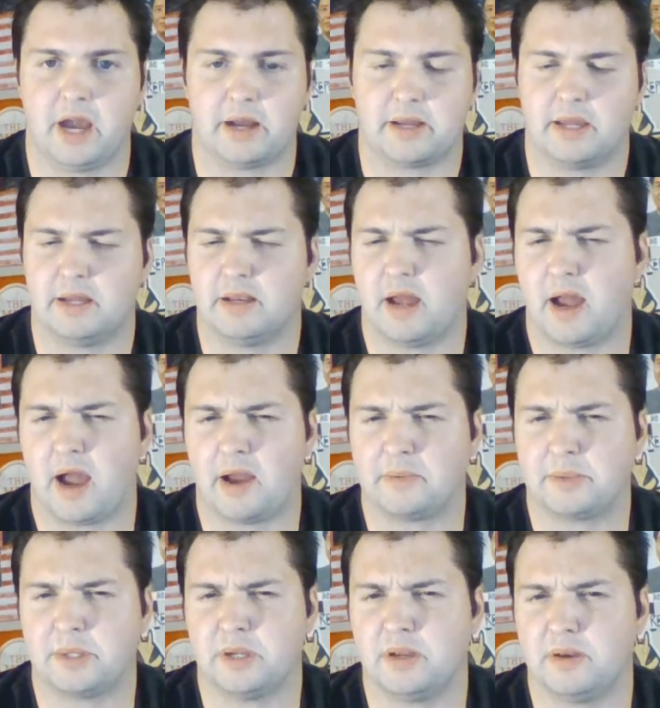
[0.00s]

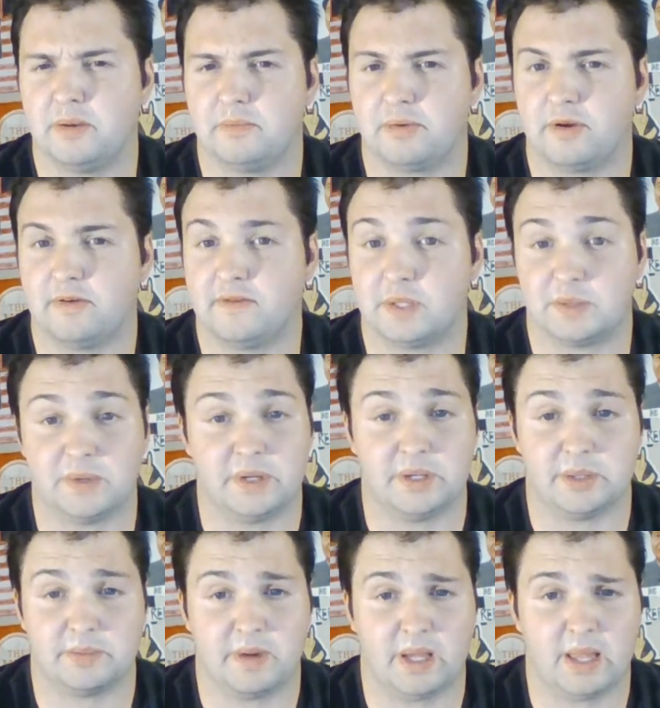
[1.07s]
I've said it in previous
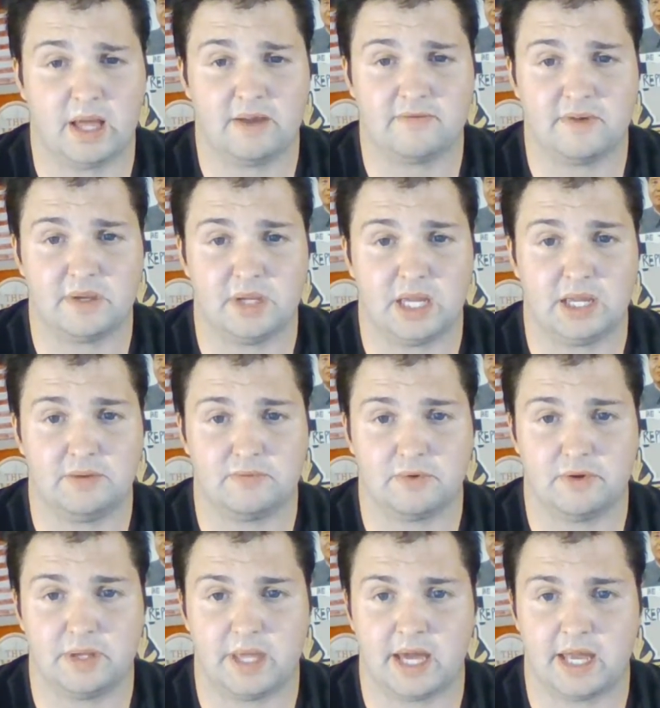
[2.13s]
videos. My life ain't
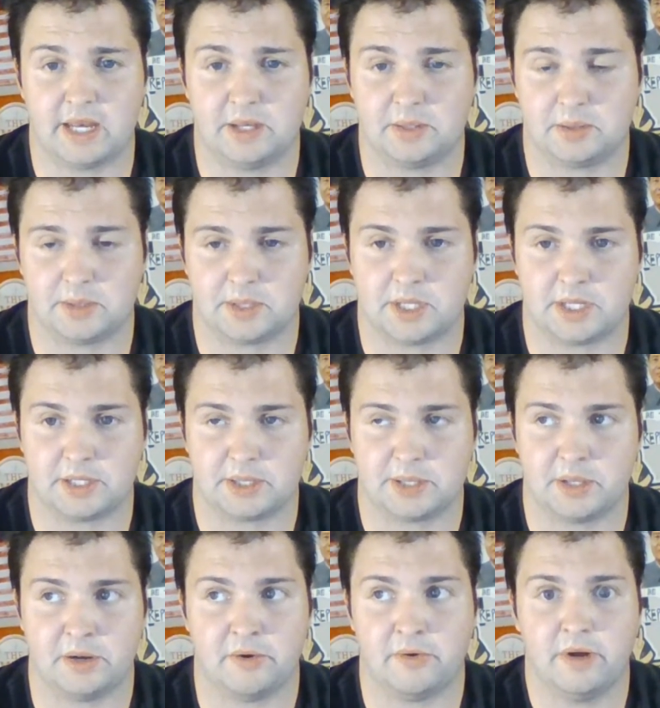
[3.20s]
really that interesting,
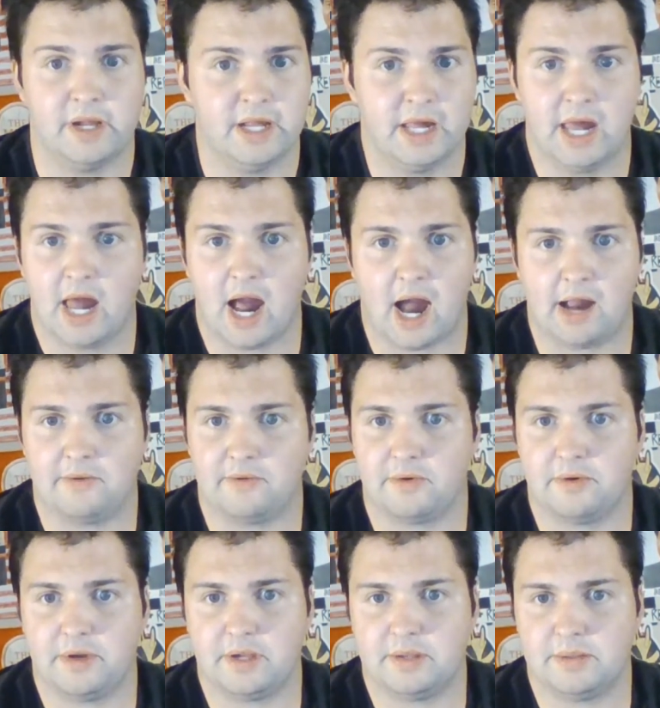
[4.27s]
so I
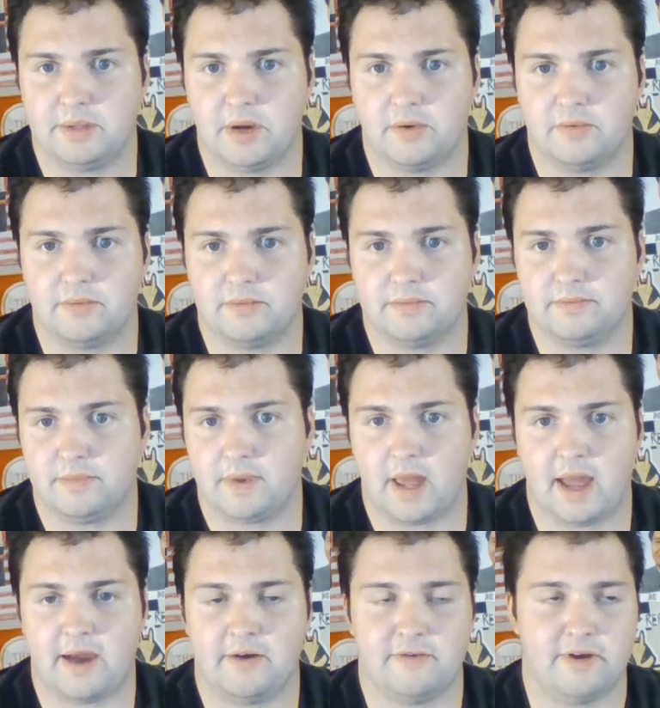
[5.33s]
really don't
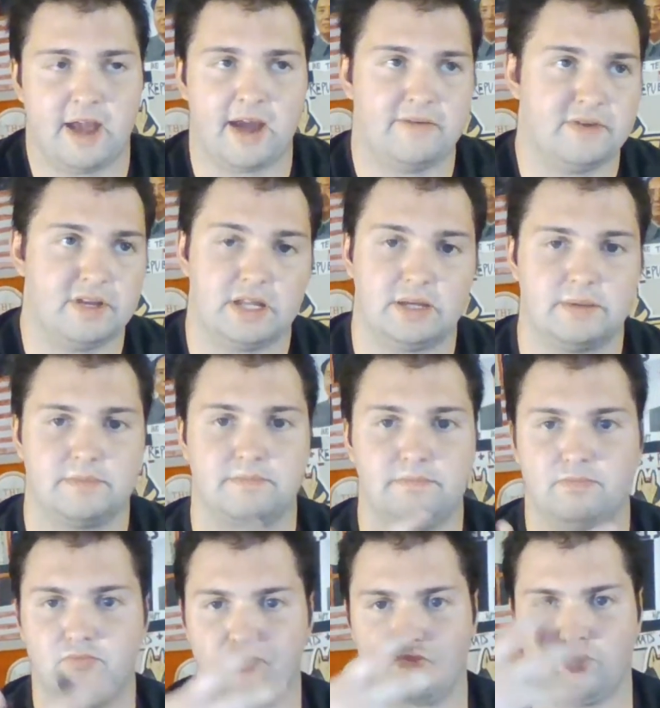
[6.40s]
have any
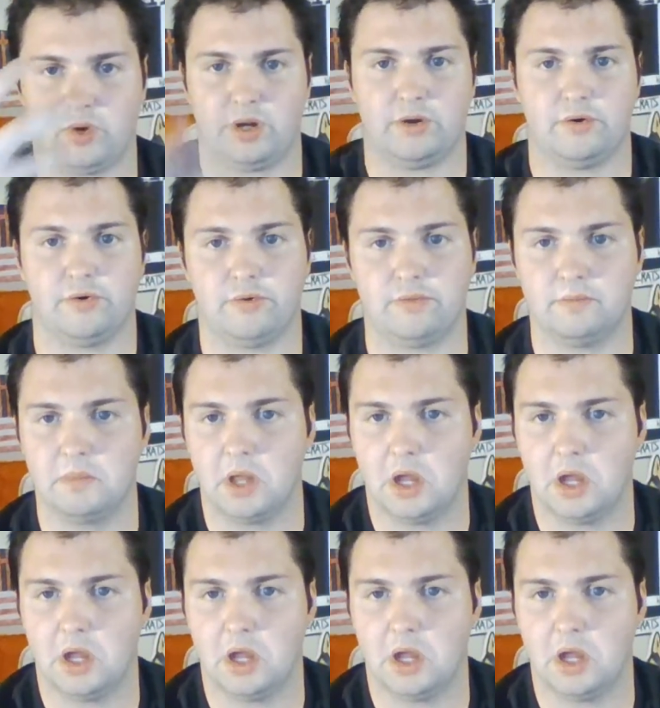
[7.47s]
real